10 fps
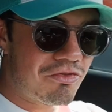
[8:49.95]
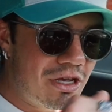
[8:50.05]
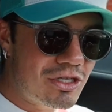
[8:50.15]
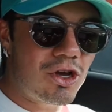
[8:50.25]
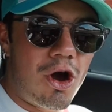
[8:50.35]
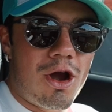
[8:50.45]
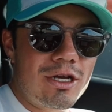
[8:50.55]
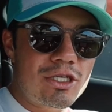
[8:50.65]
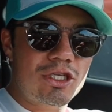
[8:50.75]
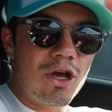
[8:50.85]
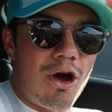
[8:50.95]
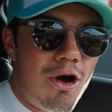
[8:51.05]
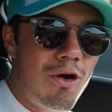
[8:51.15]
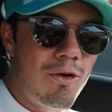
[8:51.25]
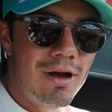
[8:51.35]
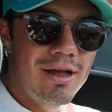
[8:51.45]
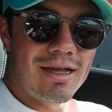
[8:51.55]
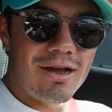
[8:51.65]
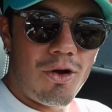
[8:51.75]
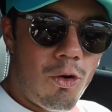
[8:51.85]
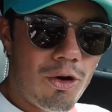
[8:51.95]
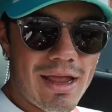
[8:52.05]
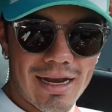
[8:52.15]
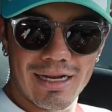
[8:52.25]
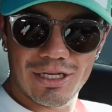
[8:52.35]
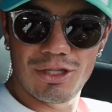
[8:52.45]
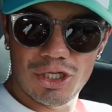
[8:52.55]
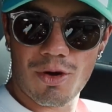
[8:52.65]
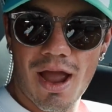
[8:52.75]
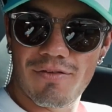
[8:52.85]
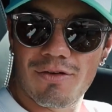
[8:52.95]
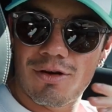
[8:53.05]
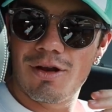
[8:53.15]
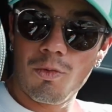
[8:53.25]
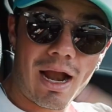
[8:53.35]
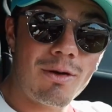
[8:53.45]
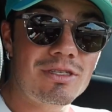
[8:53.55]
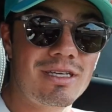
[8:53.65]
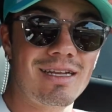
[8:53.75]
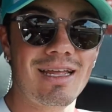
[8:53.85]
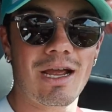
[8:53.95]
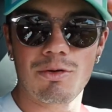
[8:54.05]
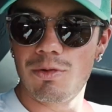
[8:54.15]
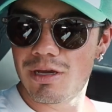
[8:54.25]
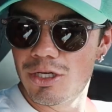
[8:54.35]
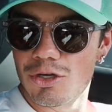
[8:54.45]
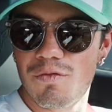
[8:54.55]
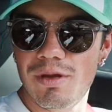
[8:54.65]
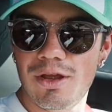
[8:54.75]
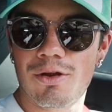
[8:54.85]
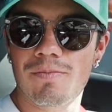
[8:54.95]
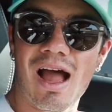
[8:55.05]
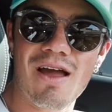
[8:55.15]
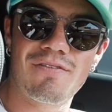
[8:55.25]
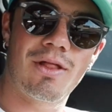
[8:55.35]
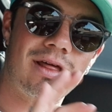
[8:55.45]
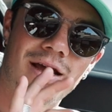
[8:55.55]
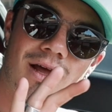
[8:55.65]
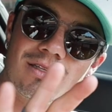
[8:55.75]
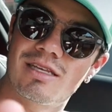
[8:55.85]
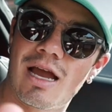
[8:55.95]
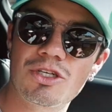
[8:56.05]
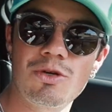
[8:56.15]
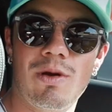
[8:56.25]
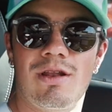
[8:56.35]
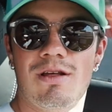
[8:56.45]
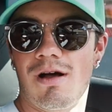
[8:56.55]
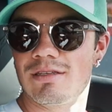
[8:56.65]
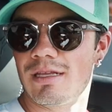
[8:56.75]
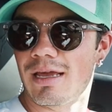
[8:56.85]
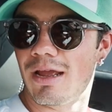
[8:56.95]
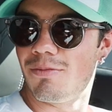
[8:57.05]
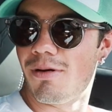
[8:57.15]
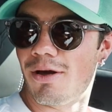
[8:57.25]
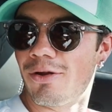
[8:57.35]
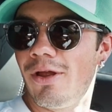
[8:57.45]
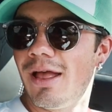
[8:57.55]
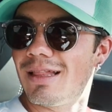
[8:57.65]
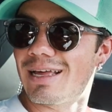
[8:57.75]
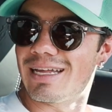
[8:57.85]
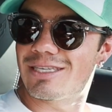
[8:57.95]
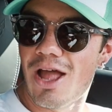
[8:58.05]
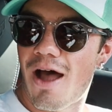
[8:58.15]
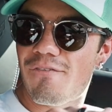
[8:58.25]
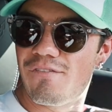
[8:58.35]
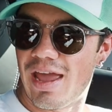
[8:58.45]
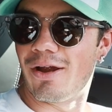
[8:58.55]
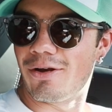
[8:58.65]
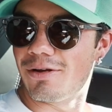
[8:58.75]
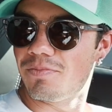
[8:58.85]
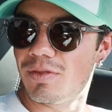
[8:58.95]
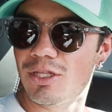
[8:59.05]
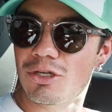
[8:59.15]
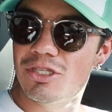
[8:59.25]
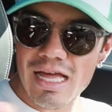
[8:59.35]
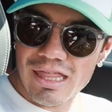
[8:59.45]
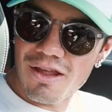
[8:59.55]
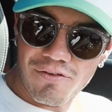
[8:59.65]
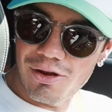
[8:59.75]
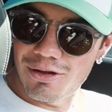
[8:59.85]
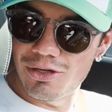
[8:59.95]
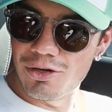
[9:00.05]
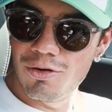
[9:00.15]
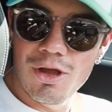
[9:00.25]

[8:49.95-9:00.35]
This car is so oriented to the driver. When I was sitting there, when Ricky drove me here, I felt like I got stashed away in a closet like Harry Potter. Like, it's not fair. Like, there's nothing for you to do.